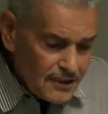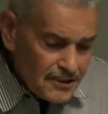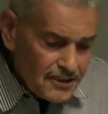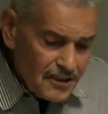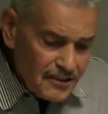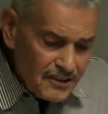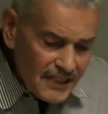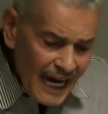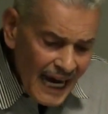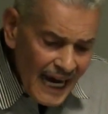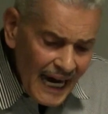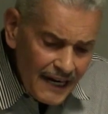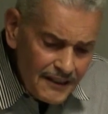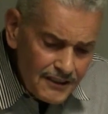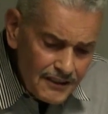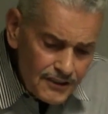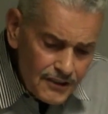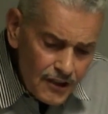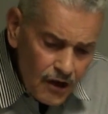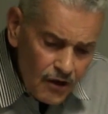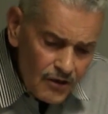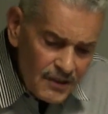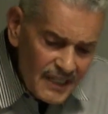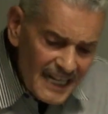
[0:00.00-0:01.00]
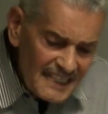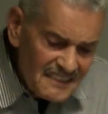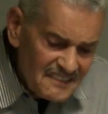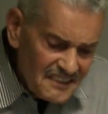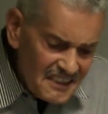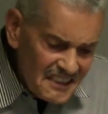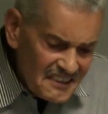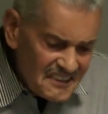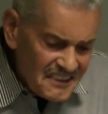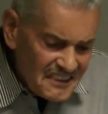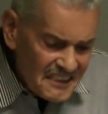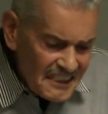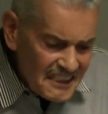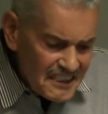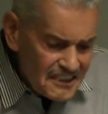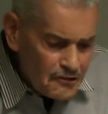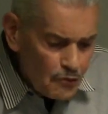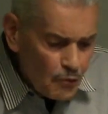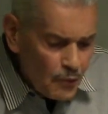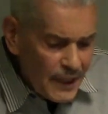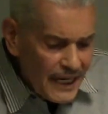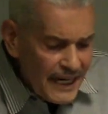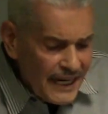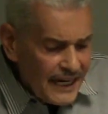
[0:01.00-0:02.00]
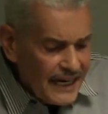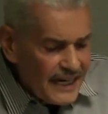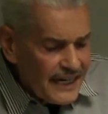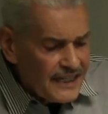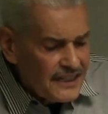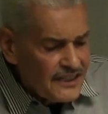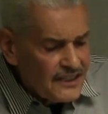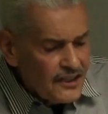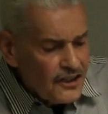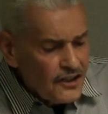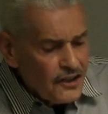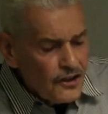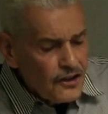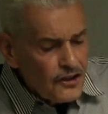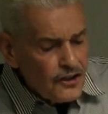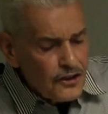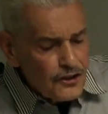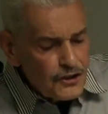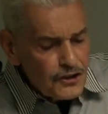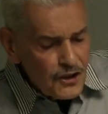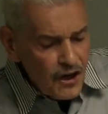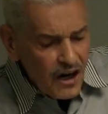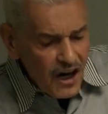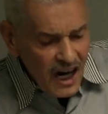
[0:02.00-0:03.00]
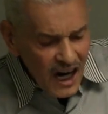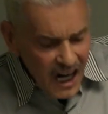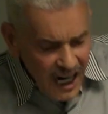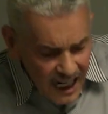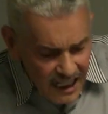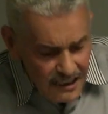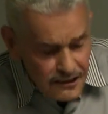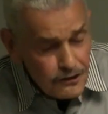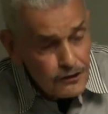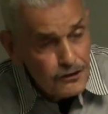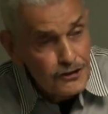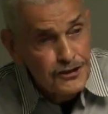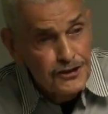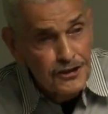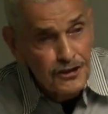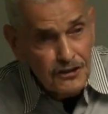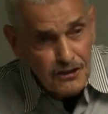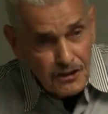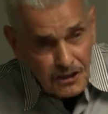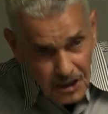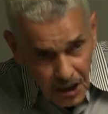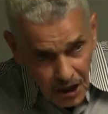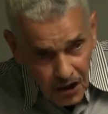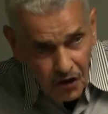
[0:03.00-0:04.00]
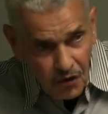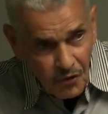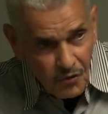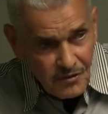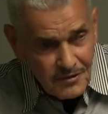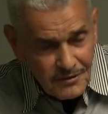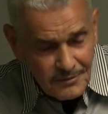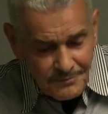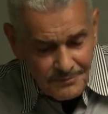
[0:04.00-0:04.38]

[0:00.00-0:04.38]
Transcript: So now you know that this is where your heart should go.